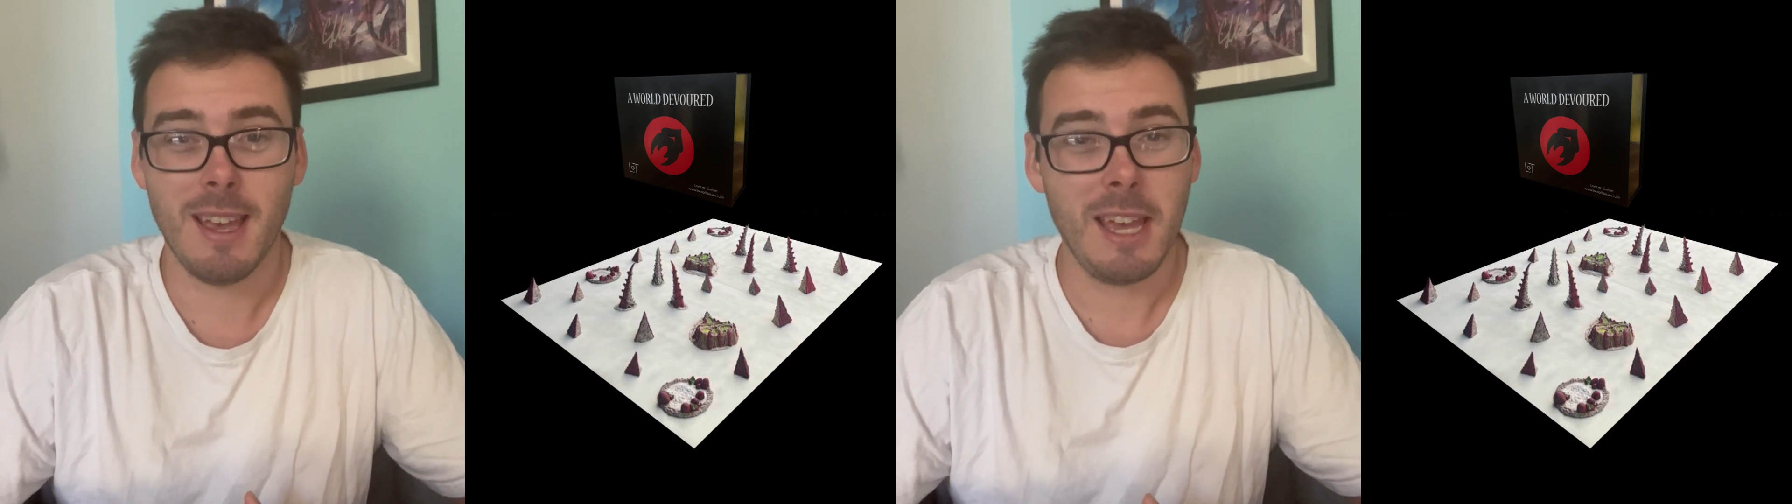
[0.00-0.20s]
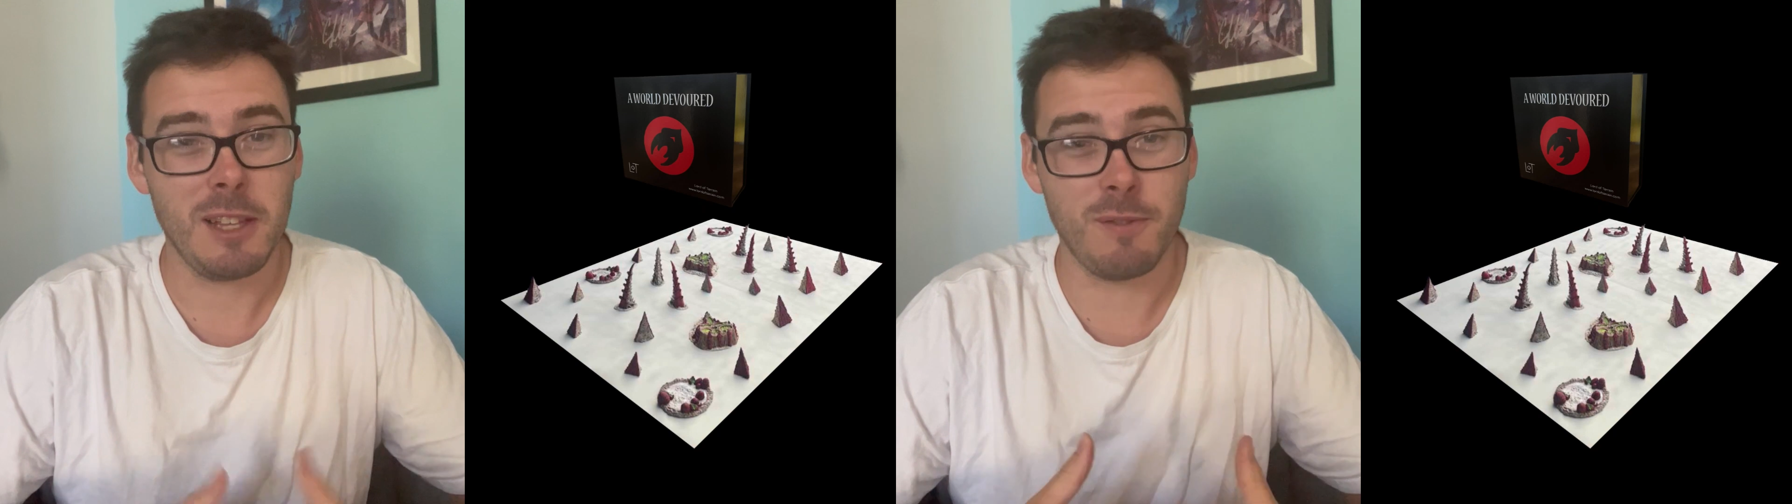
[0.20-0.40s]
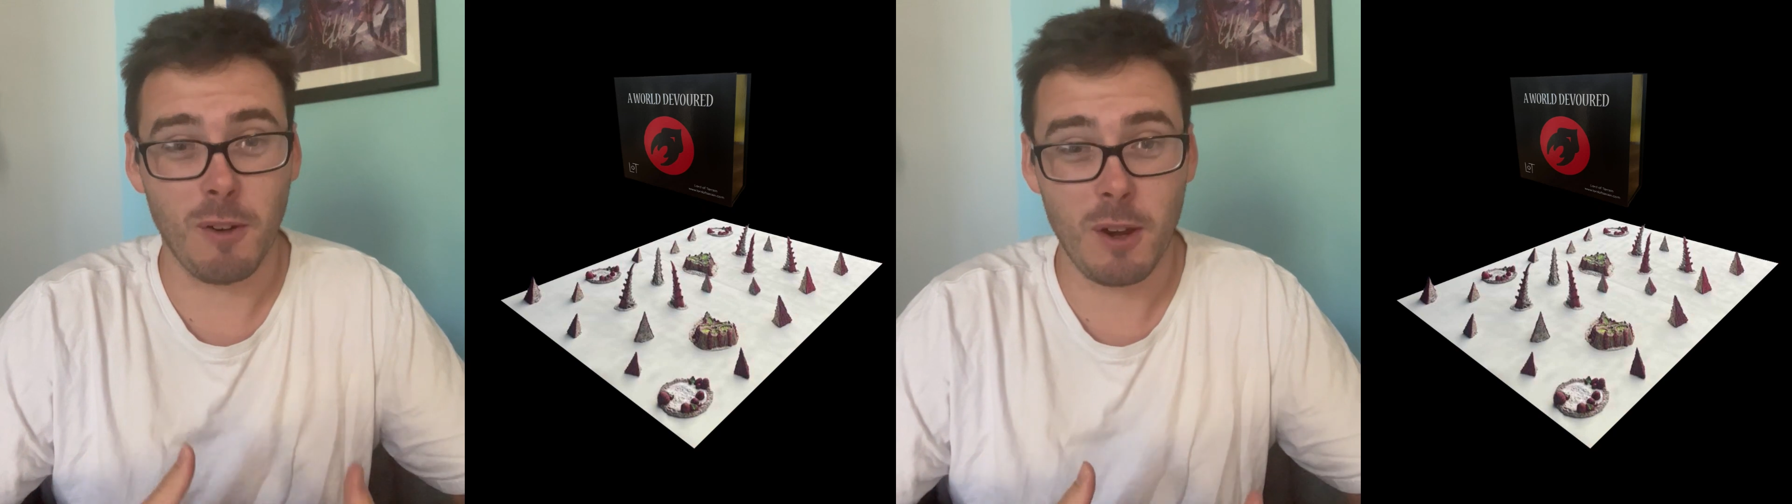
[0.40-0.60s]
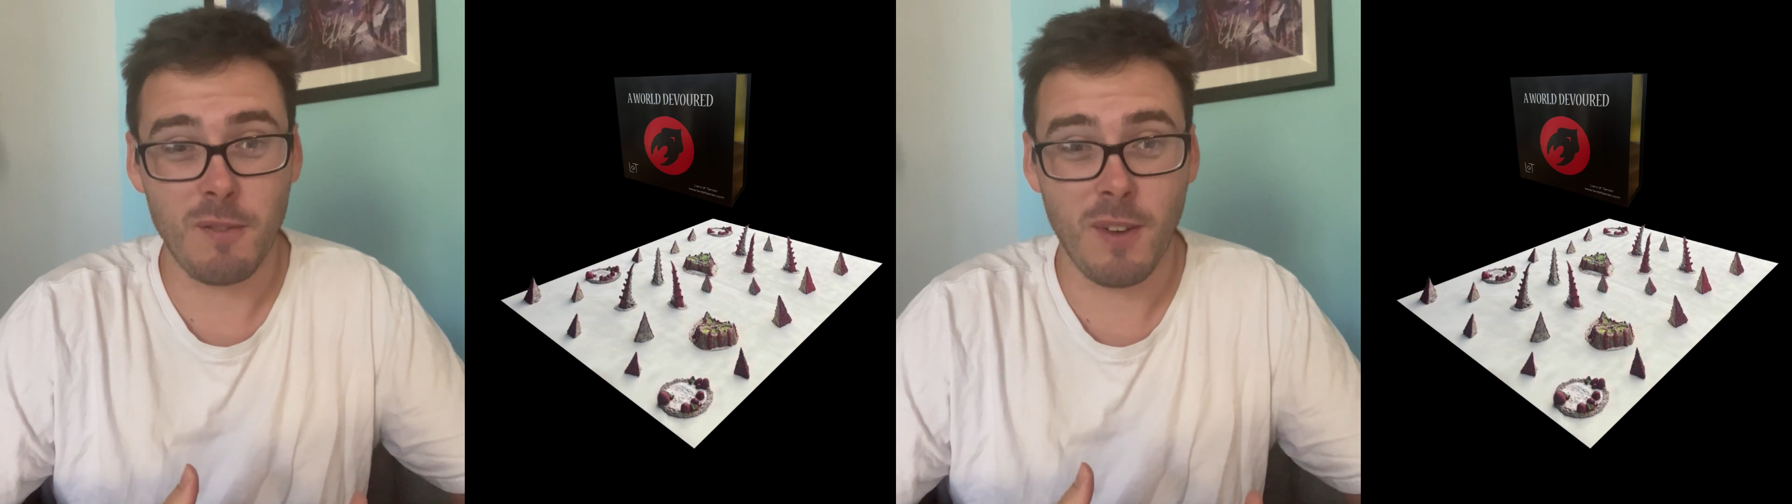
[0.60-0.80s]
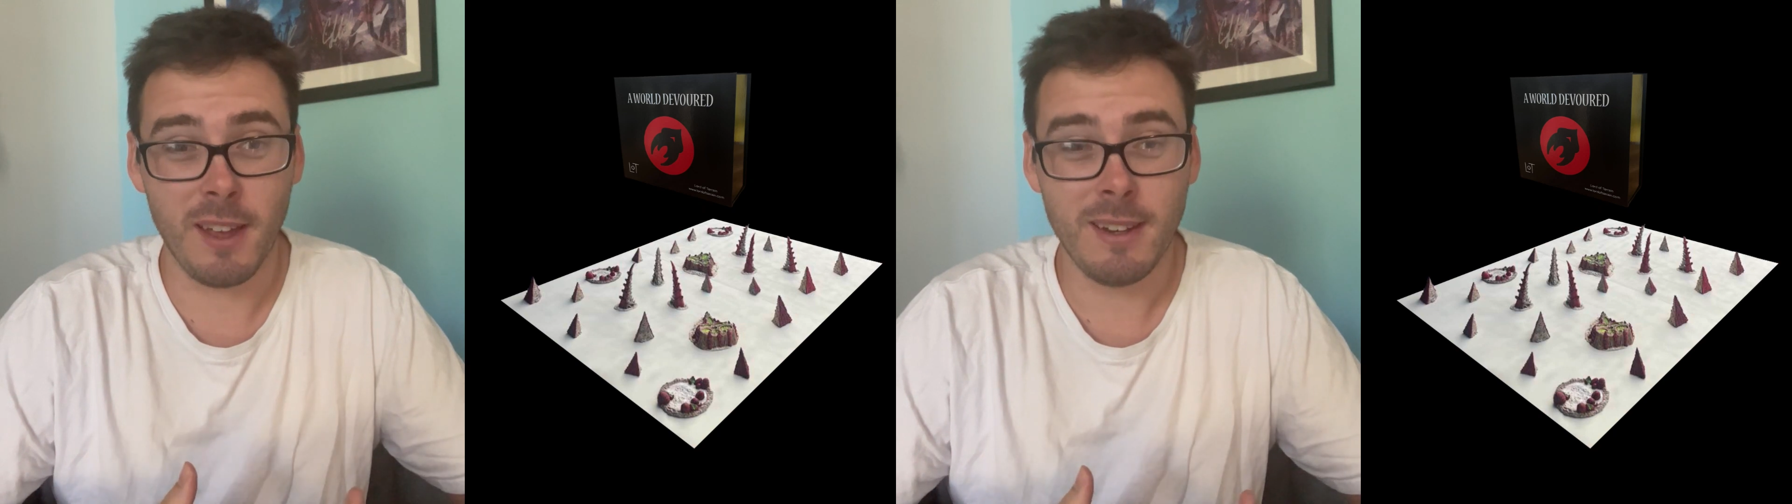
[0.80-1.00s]
It's very
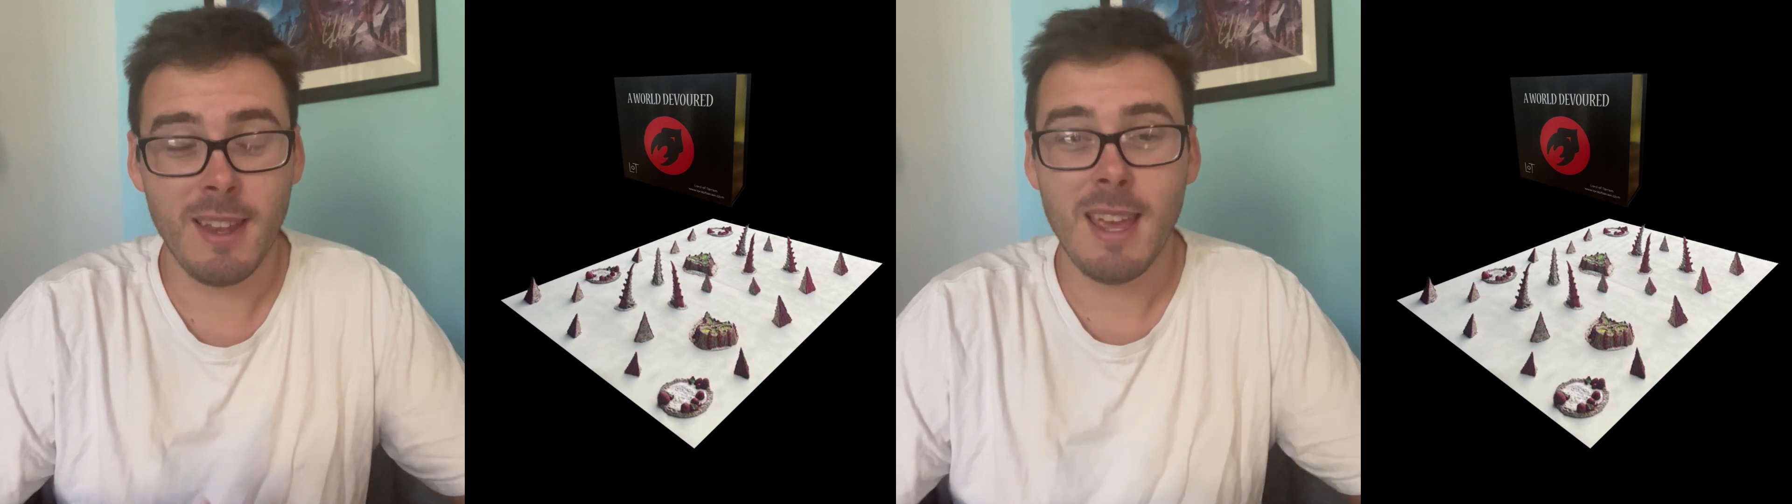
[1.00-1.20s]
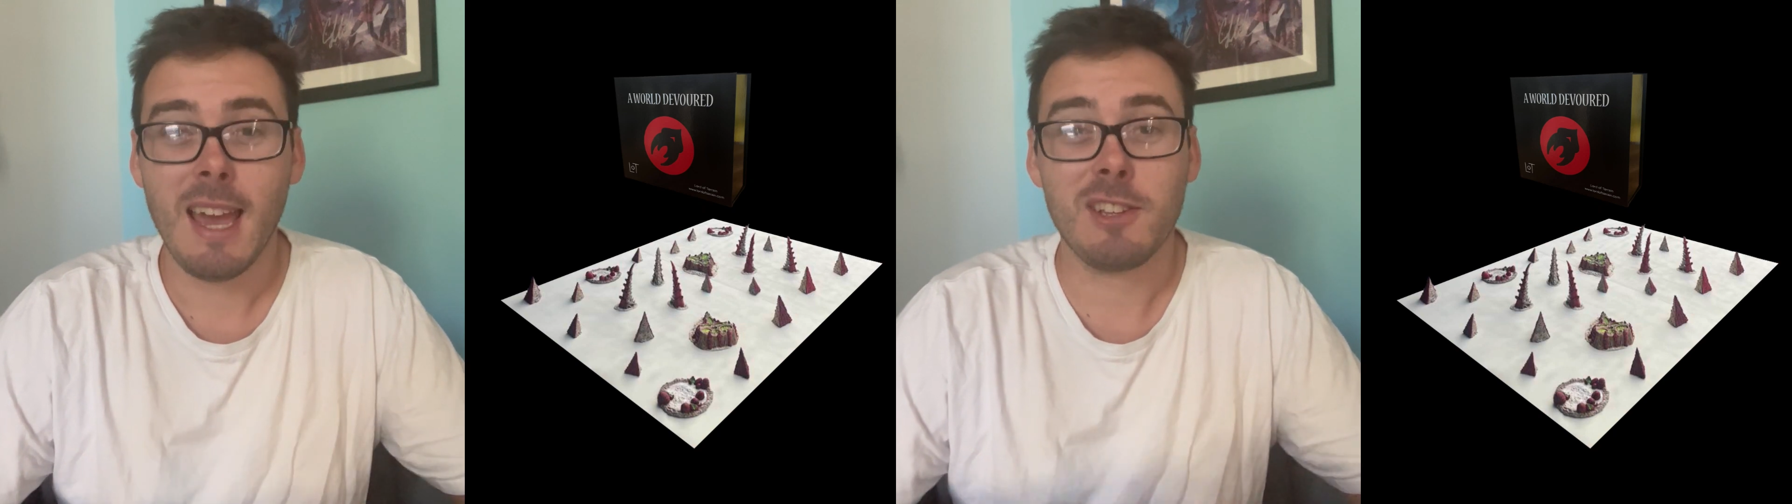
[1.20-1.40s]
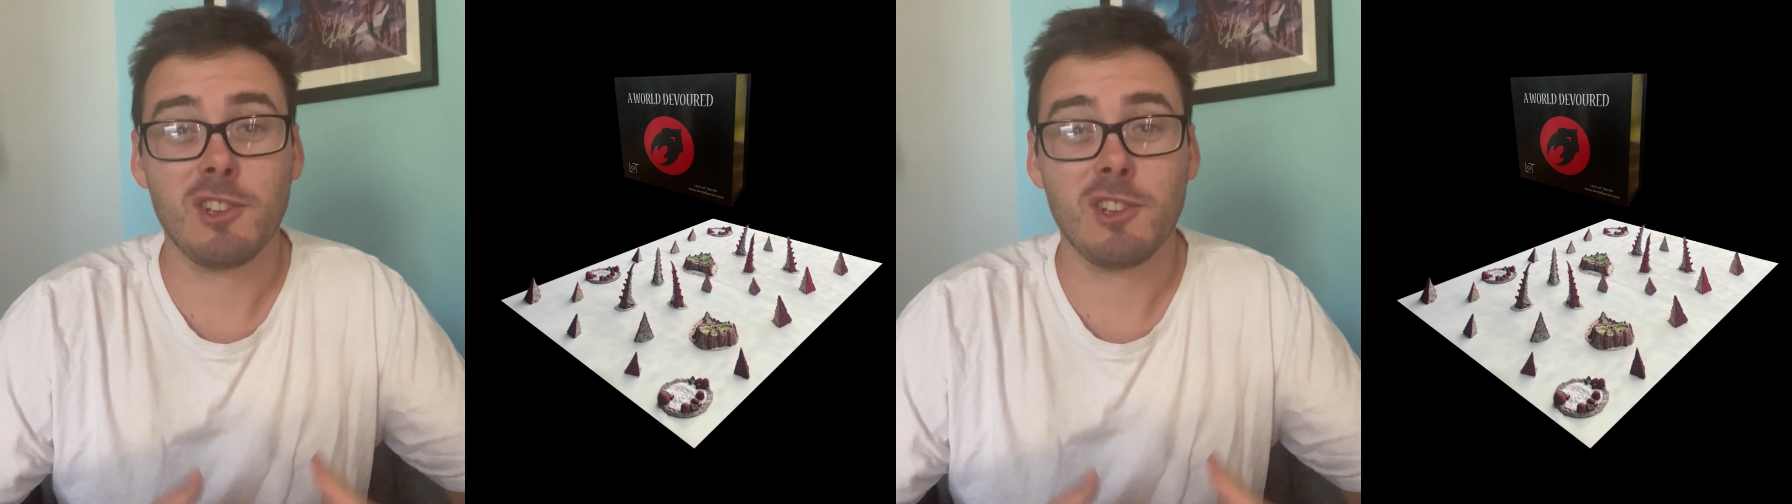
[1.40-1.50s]
fun. It's a